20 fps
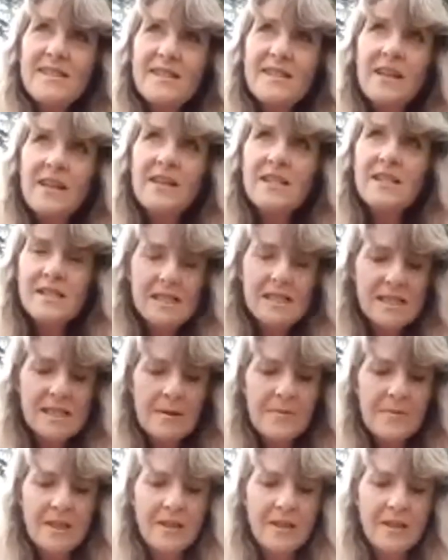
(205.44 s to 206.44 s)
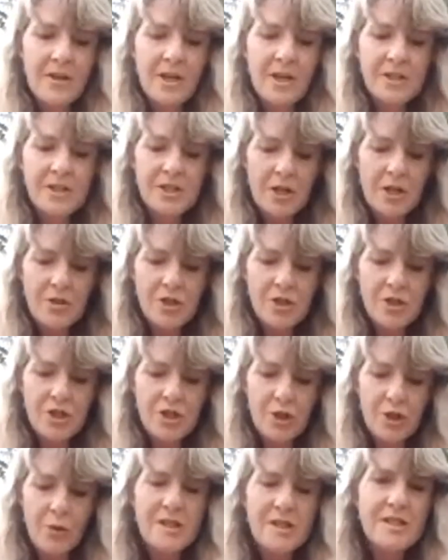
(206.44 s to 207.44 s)
and this is something that I don't
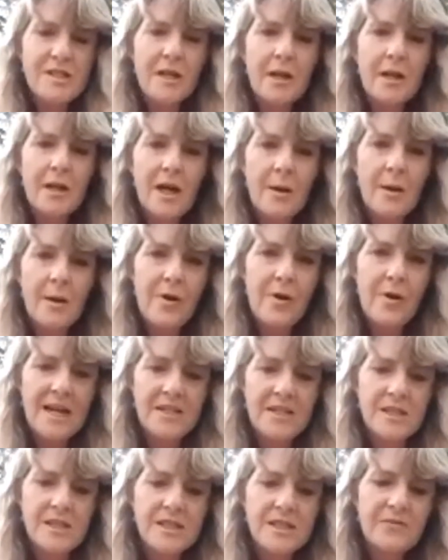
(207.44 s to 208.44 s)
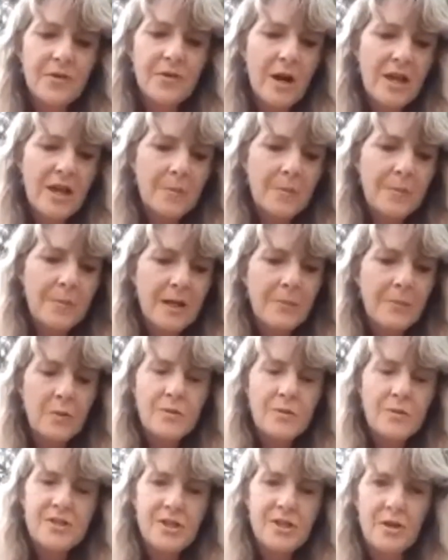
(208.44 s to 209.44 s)
do as a practice for other
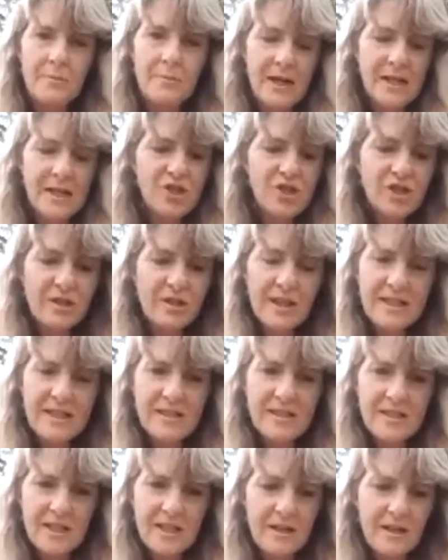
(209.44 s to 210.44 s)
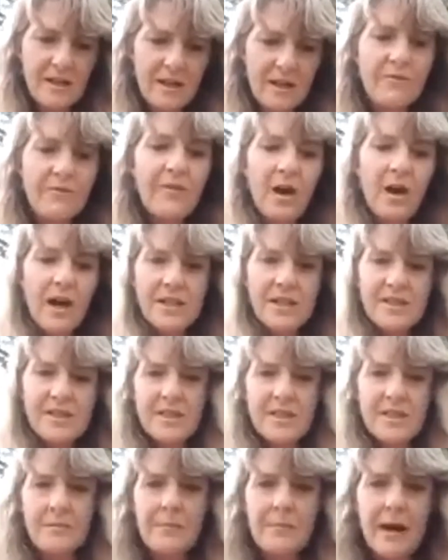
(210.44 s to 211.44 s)
people so much unless
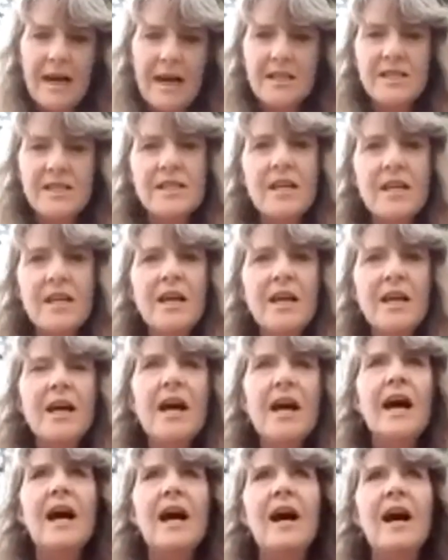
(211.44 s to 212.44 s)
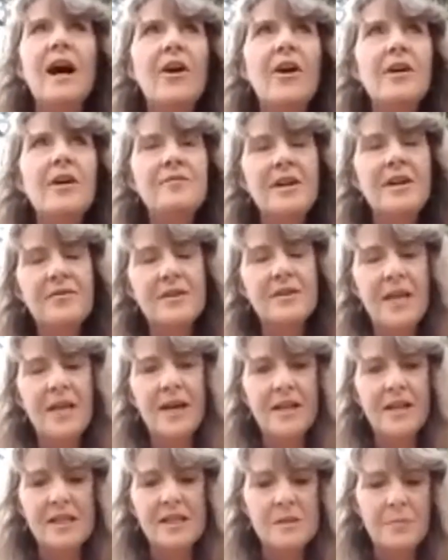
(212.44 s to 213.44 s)
invited, but I've definitely
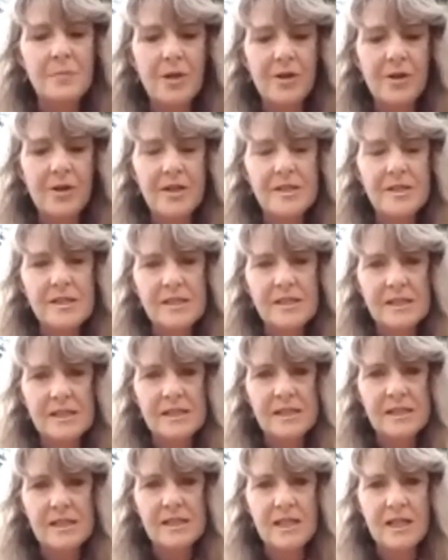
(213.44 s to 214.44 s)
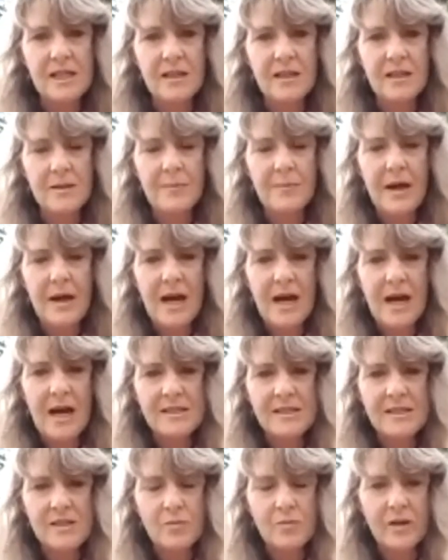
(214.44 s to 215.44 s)
had experiences in the
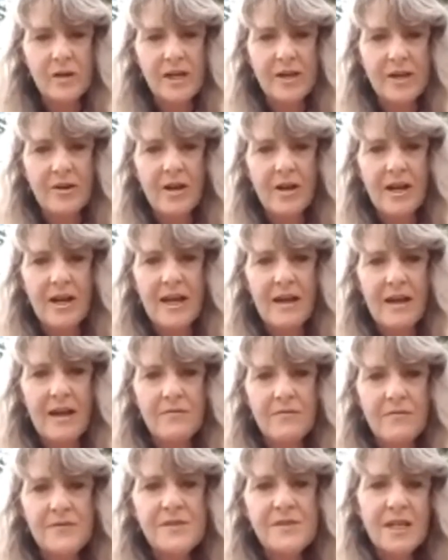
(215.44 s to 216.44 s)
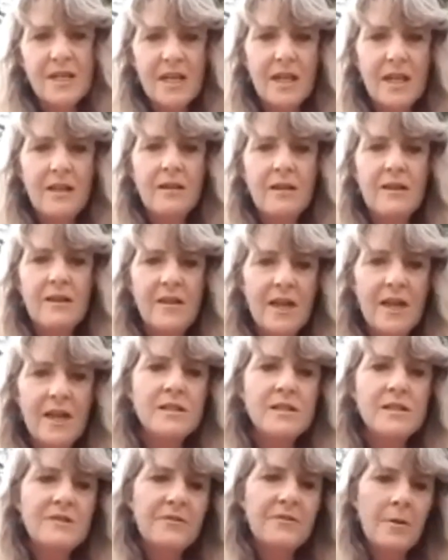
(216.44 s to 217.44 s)
past where I have seen
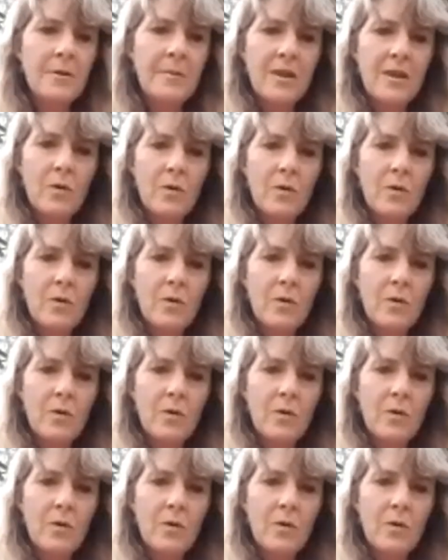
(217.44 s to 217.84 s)
things from other.